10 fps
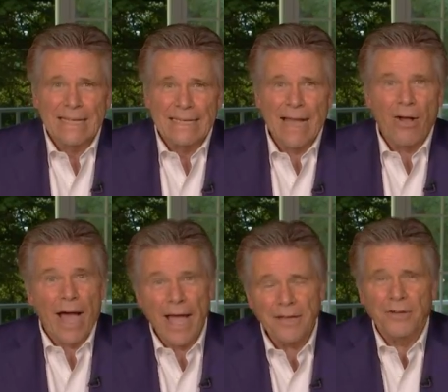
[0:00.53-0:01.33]
Now,
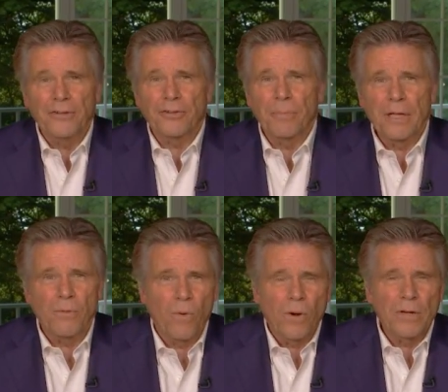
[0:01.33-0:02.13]
hikers are
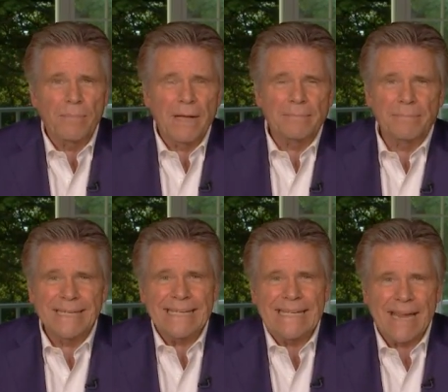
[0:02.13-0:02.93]
being warned about
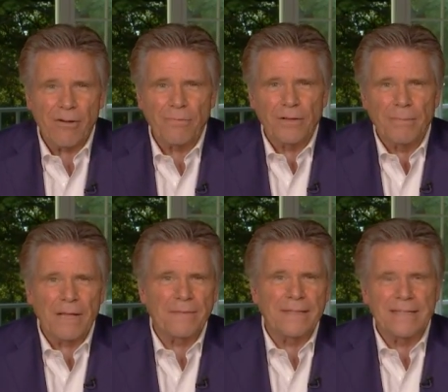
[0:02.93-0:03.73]
being careful
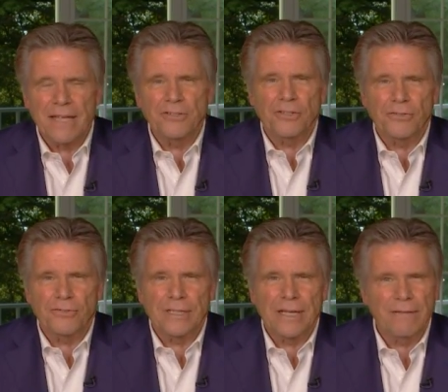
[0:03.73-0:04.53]
about the
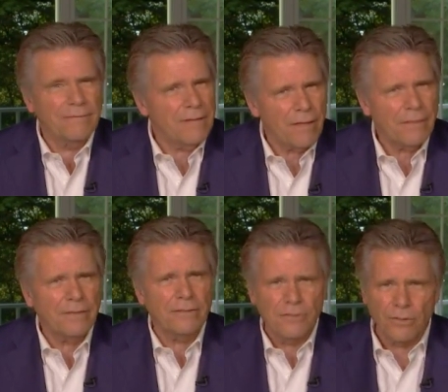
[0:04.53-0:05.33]
dangers that have
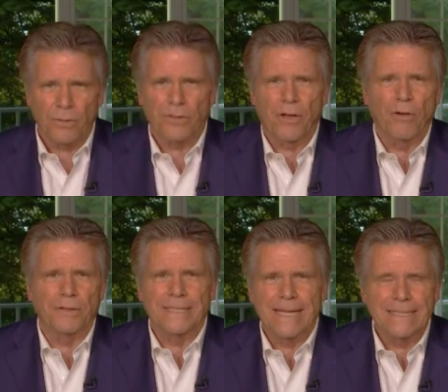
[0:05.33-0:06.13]
nothing to do with
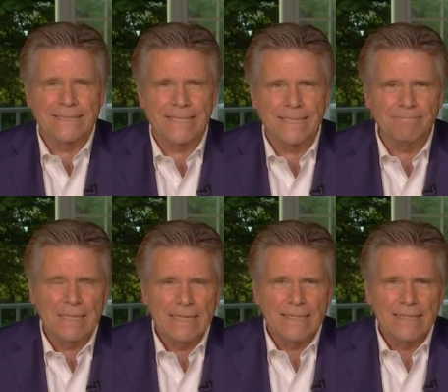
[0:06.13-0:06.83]
COVID nineteen.